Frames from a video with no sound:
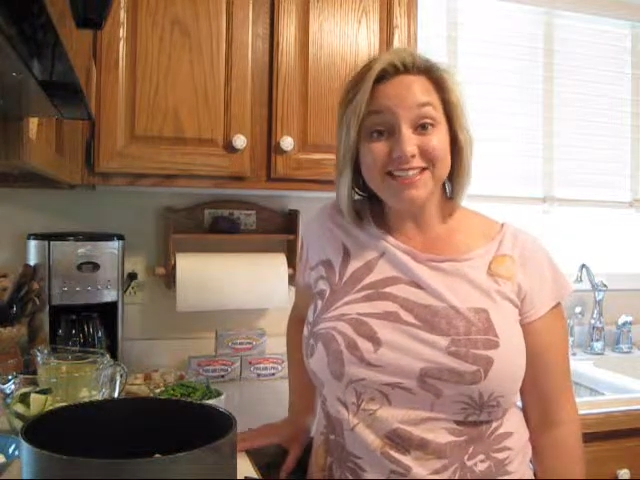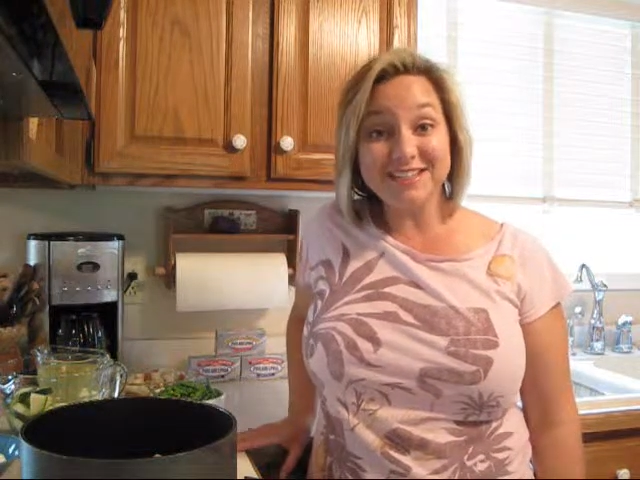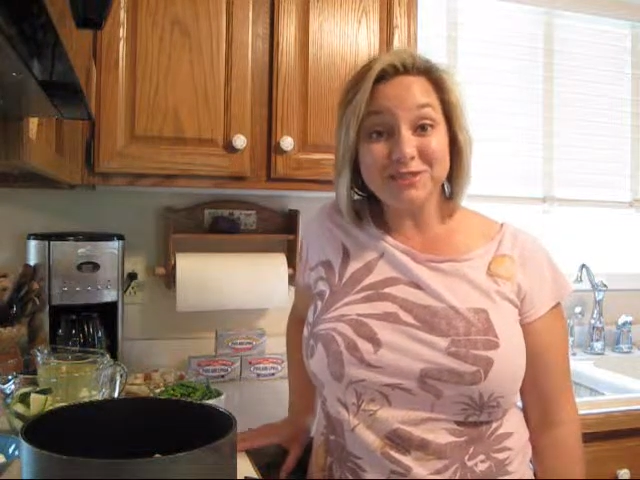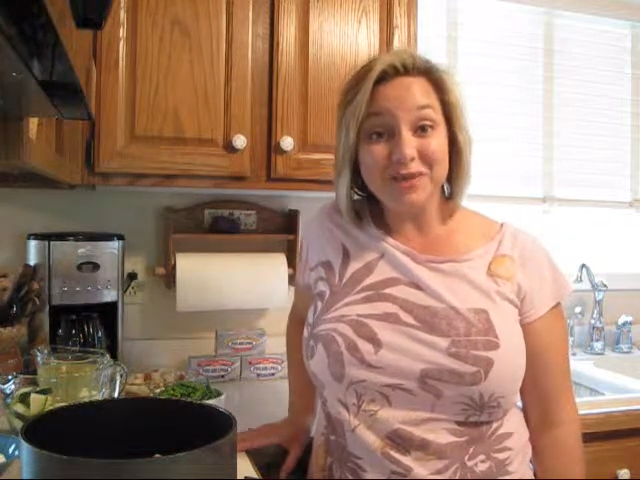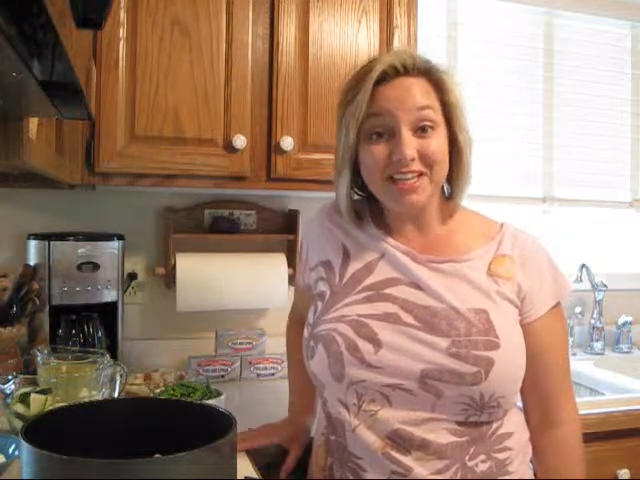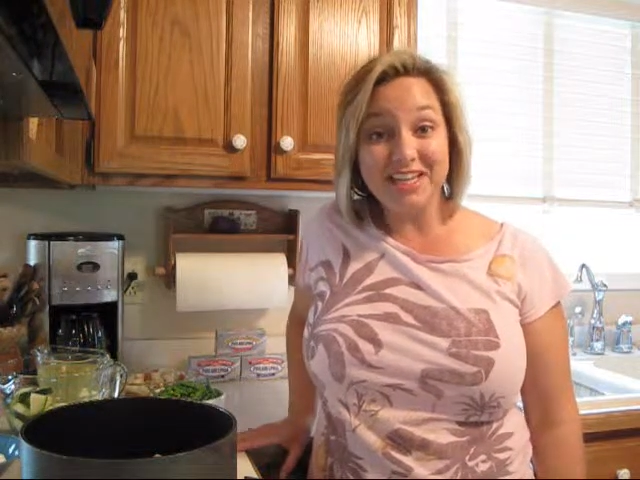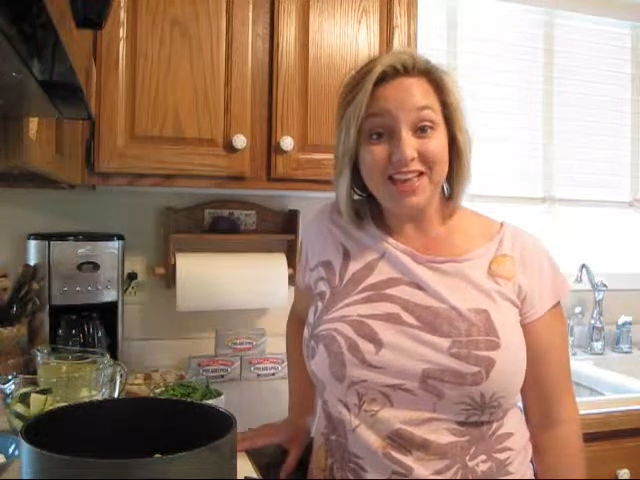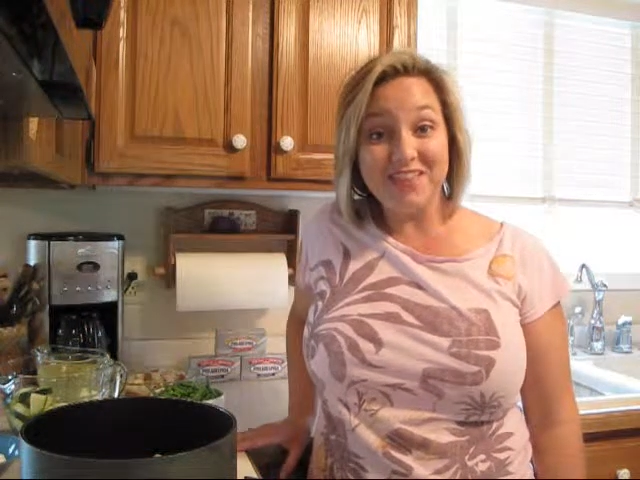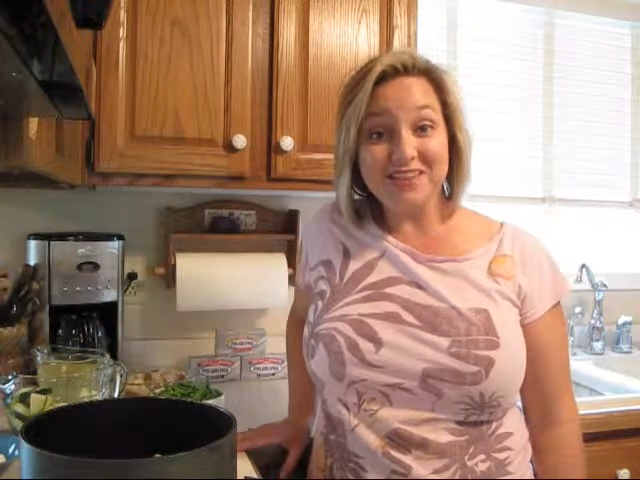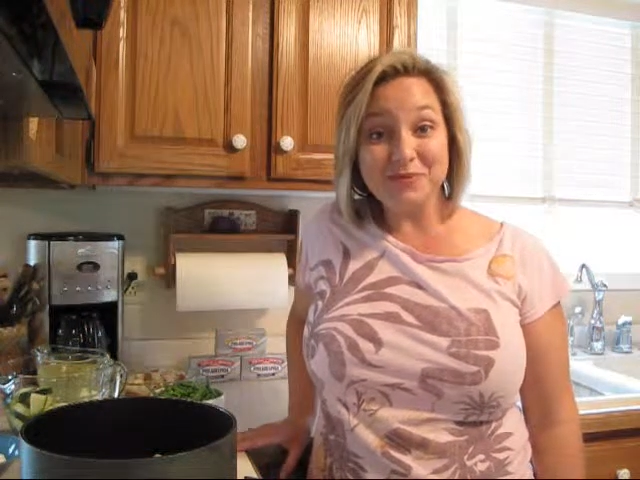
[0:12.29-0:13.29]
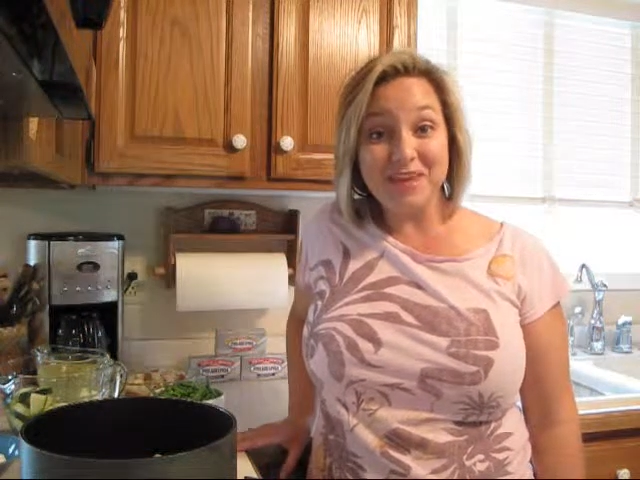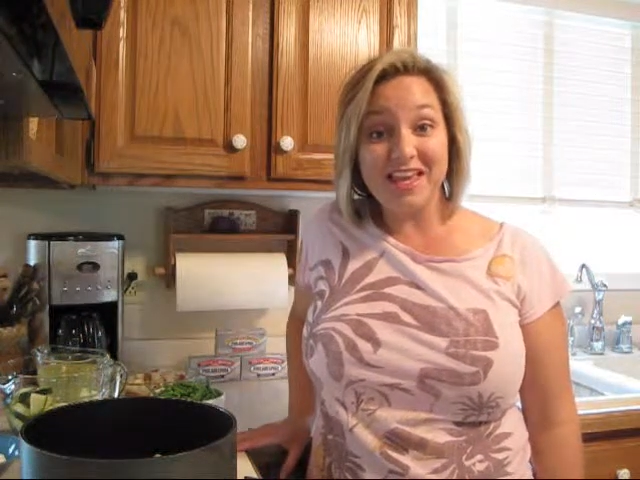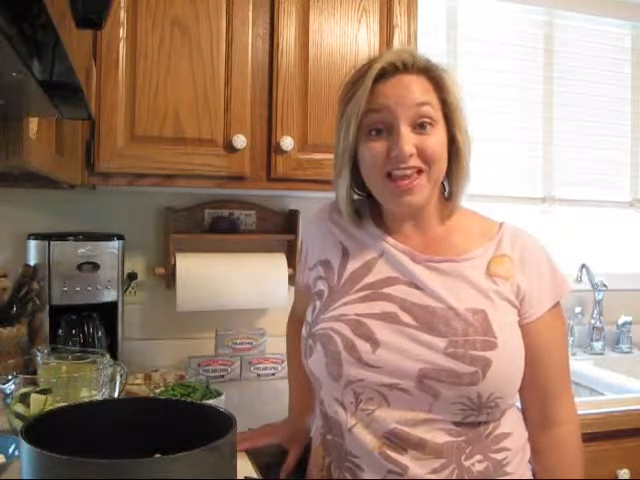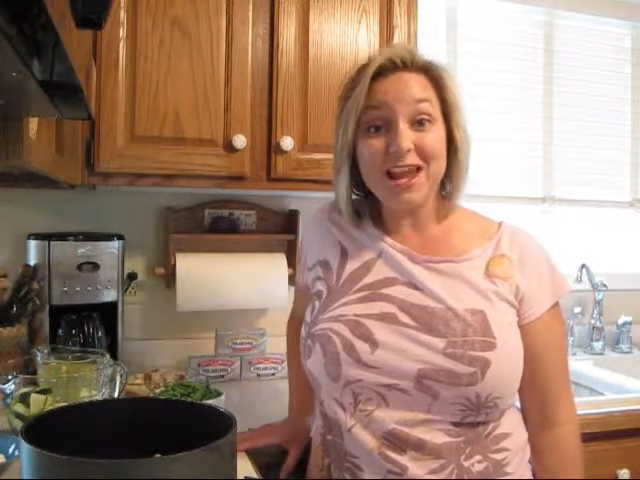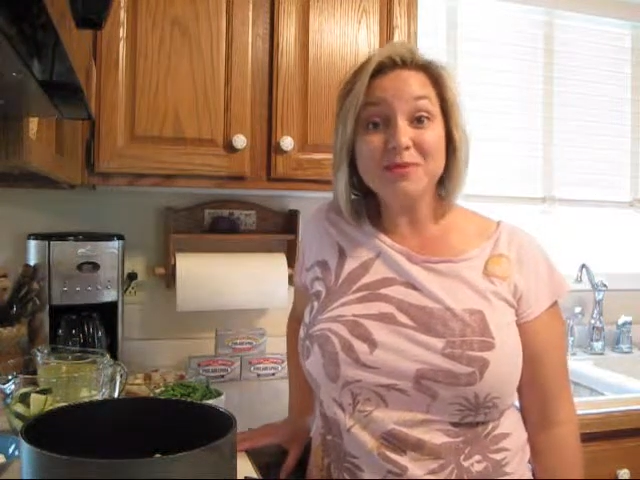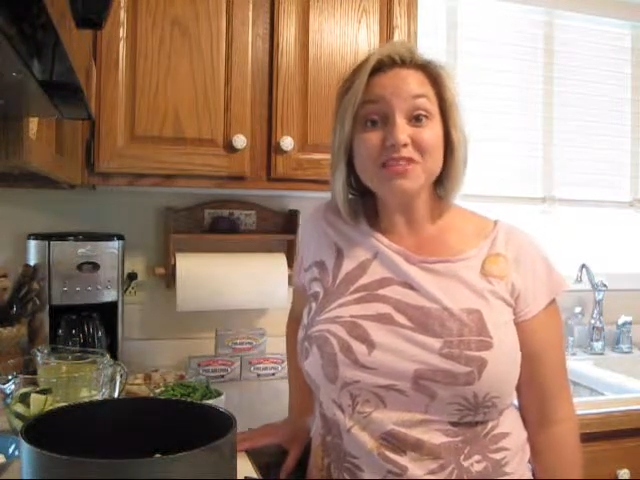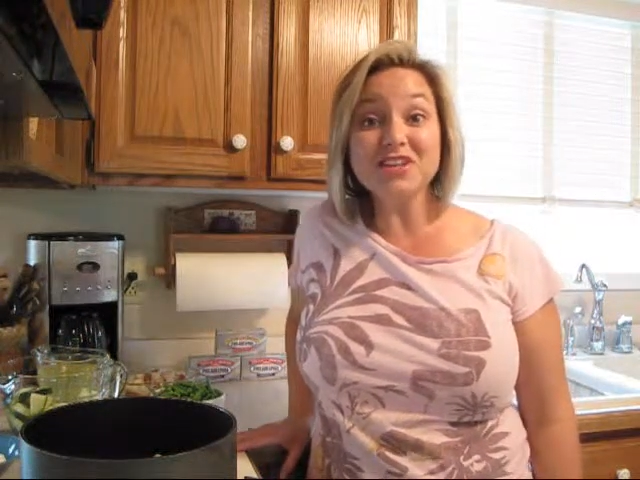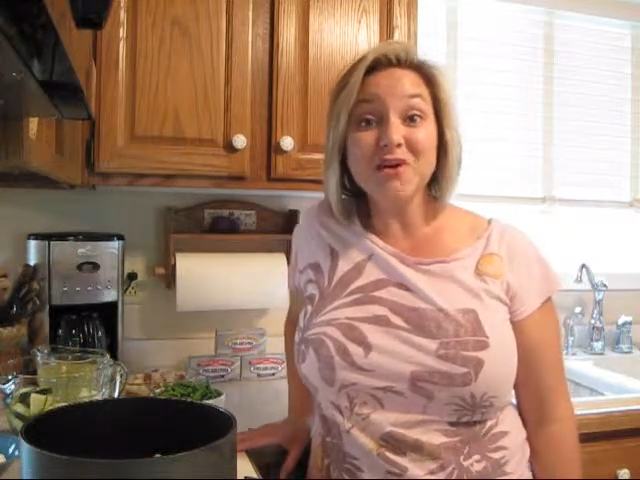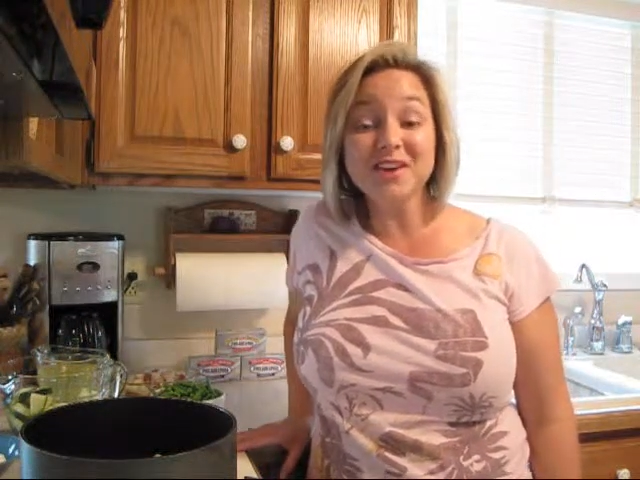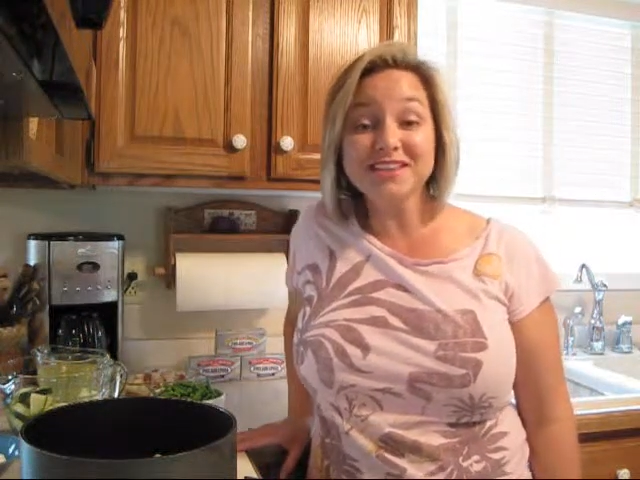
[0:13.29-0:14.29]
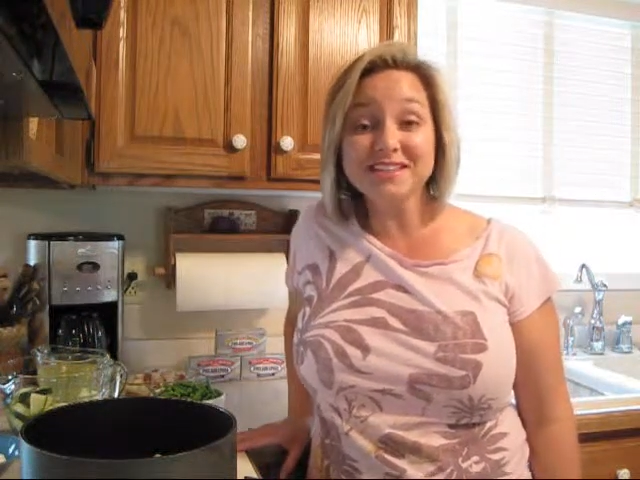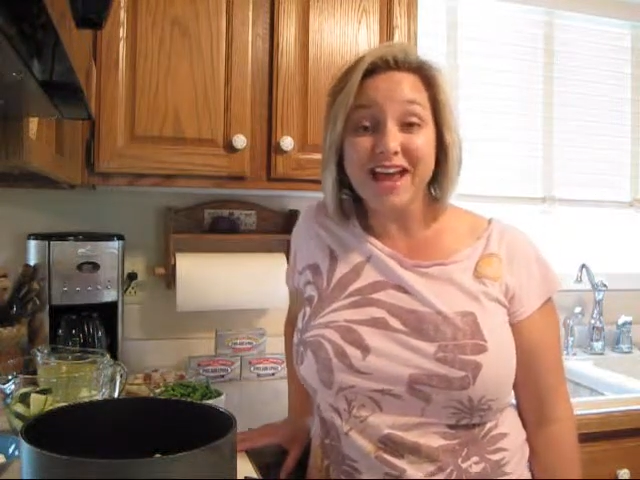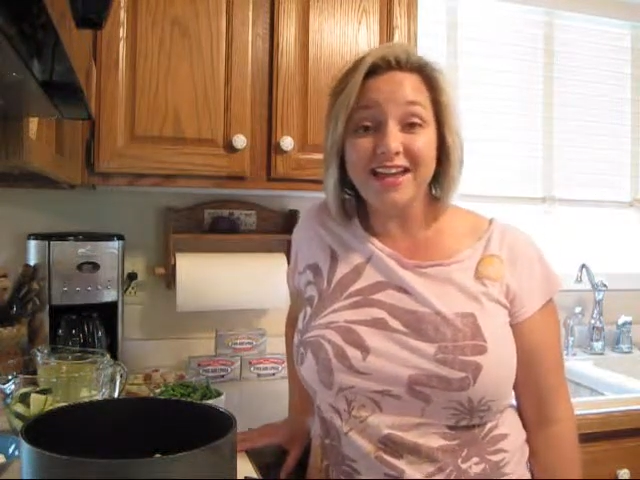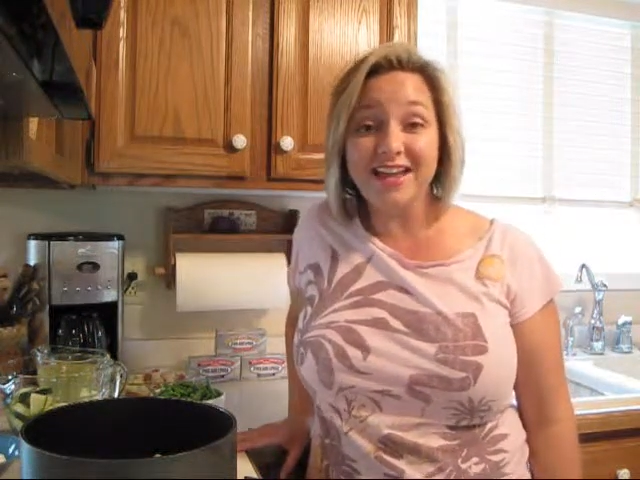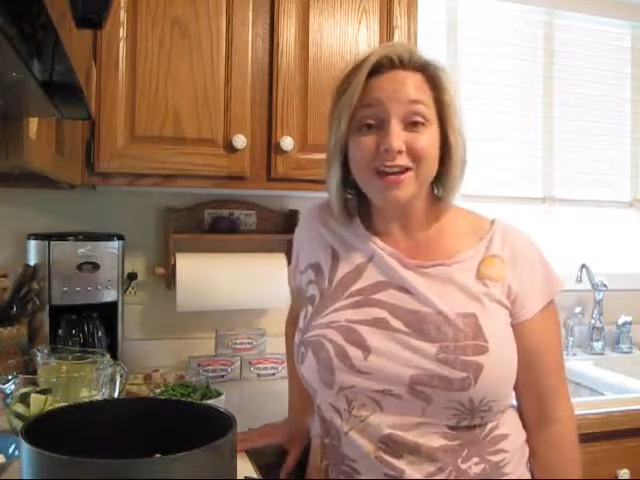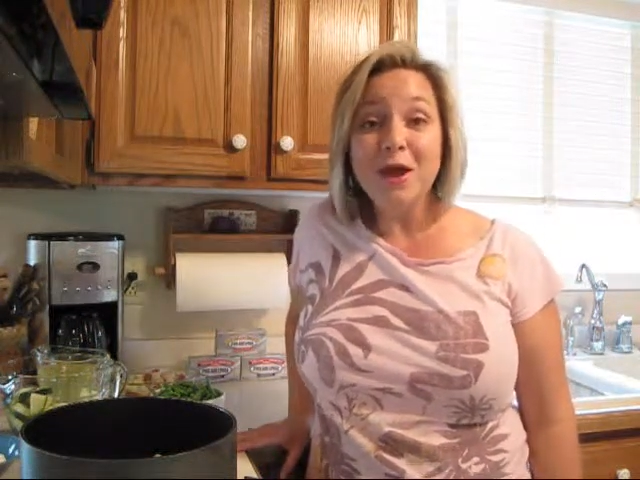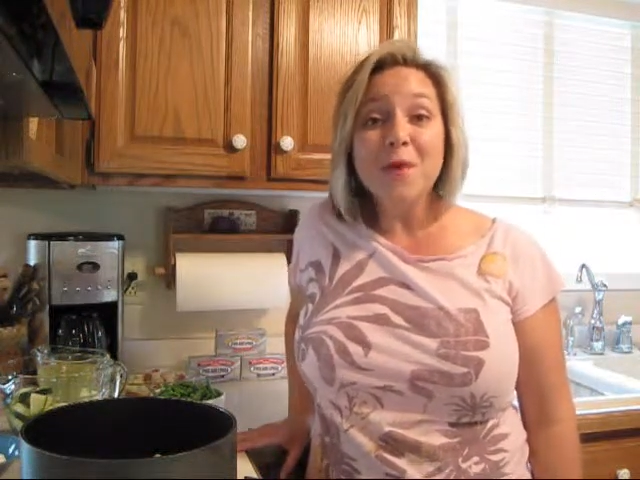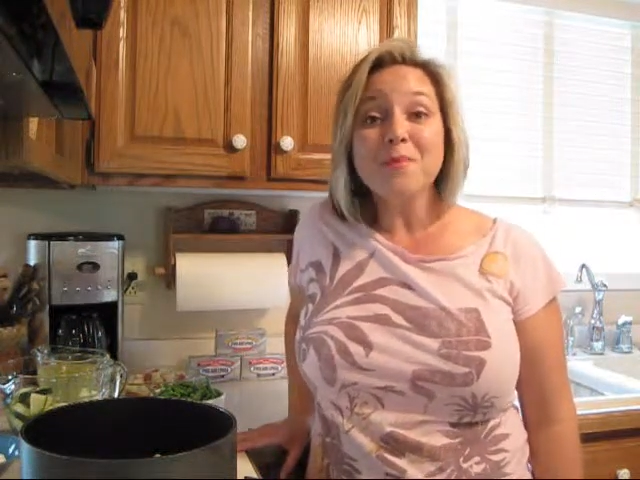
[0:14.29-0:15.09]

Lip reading: dish week again this week, and I'm so excited.